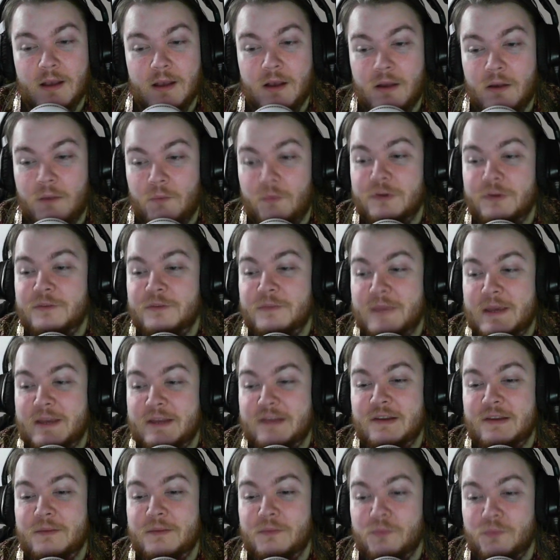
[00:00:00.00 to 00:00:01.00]
Which
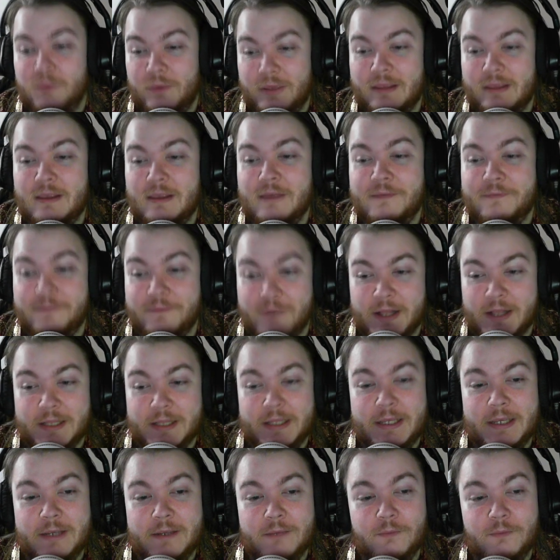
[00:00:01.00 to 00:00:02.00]
makes it really
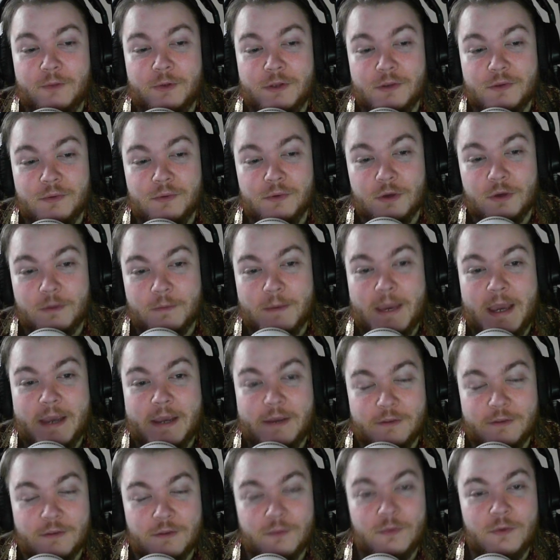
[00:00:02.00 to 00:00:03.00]
funny when you look back
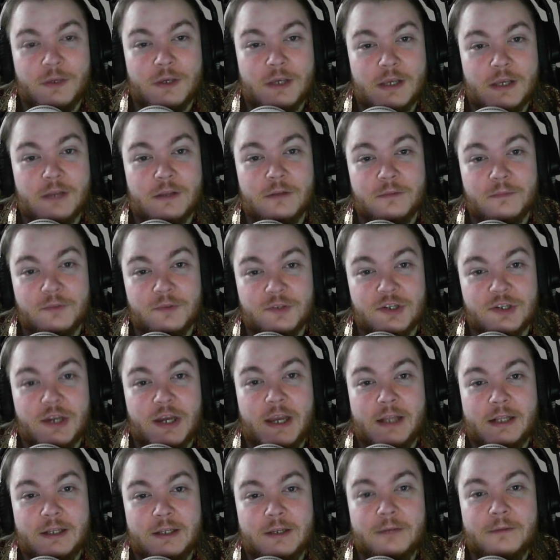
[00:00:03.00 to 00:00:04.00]
at Three Kingdoms
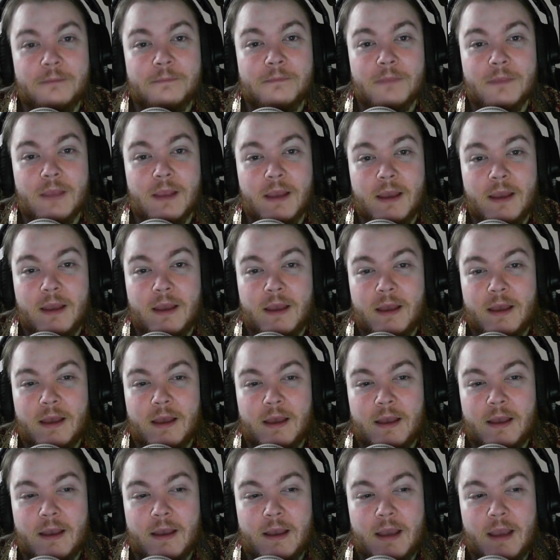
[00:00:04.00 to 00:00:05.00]
China,
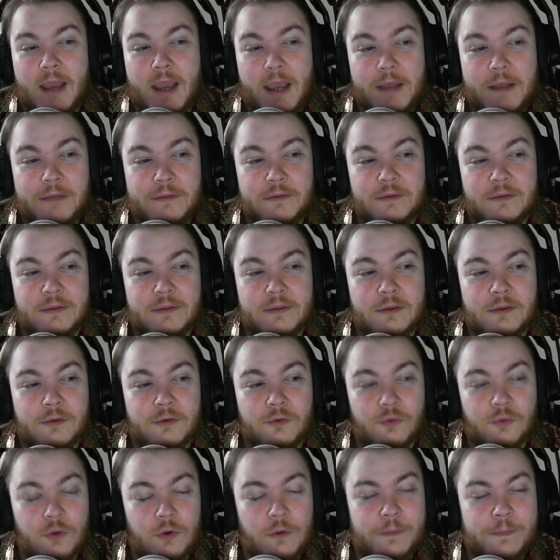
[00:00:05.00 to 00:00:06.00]
and the
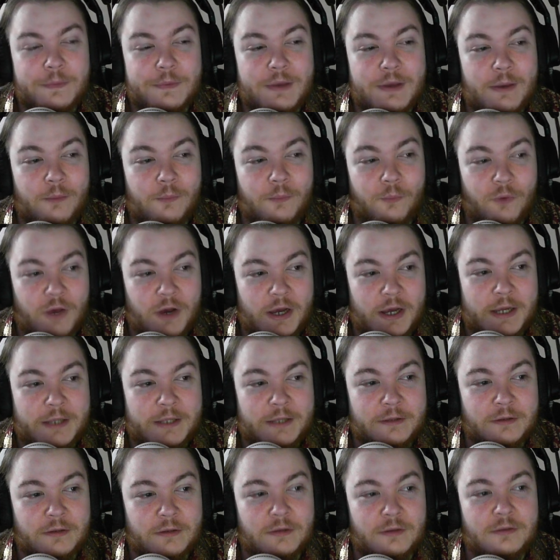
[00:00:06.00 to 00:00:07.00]
group that
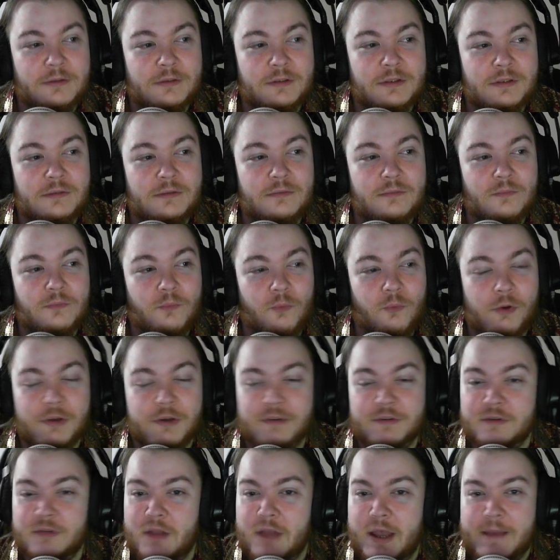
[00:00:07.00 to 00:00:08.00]
won
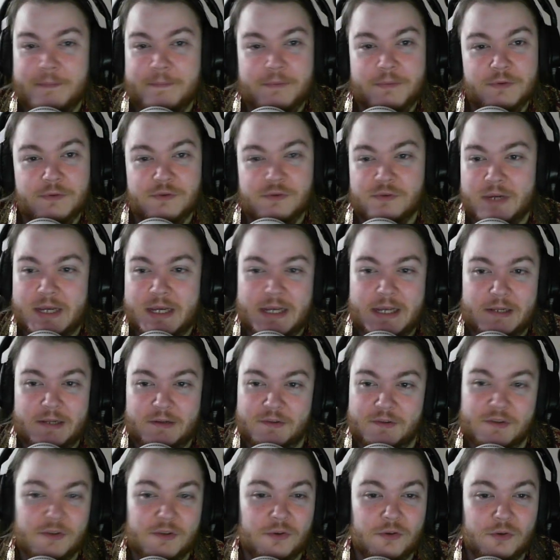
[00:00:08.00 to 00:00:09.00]
was not portrayed
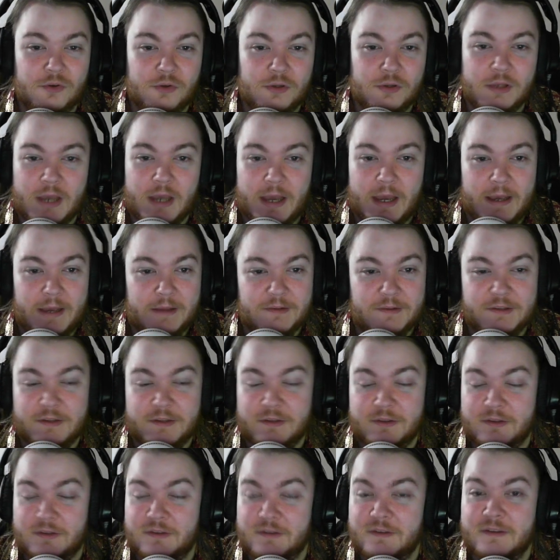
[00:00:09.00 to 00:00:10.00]
as the good guys
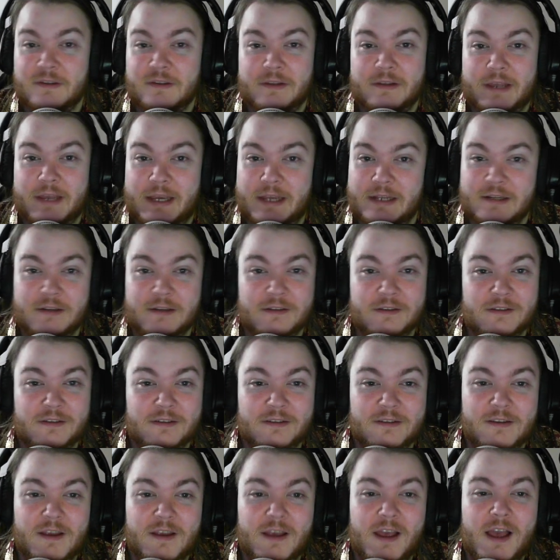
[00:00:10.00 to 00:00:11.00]
in the
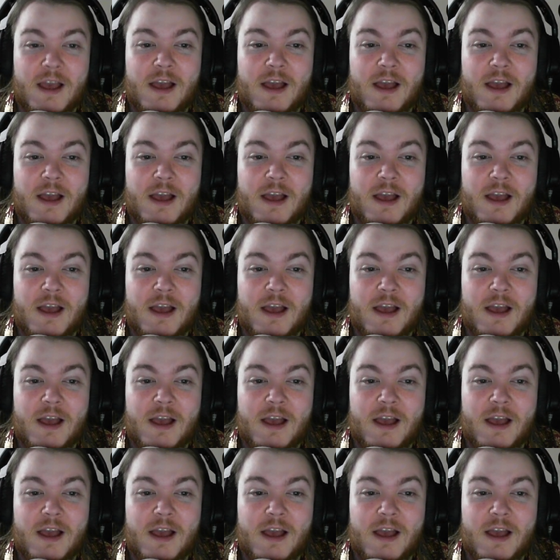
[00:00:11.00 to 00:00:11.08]
slightest.